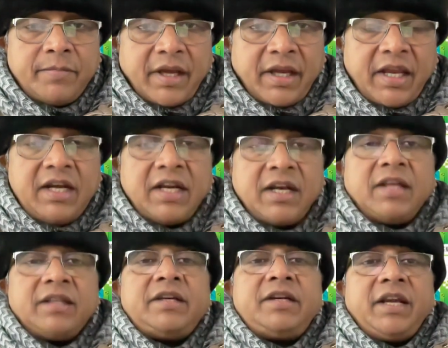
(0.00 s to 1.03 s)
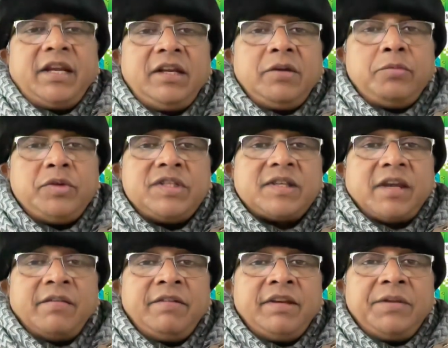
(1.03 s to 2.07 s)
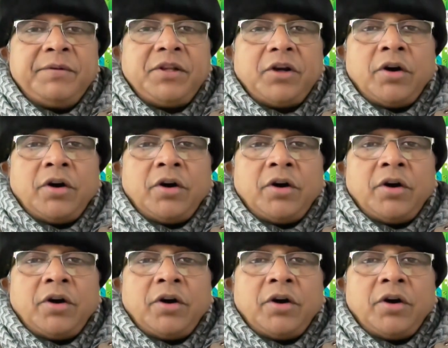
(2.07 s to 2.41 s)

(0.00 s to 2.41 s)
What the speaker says: again another technique which is available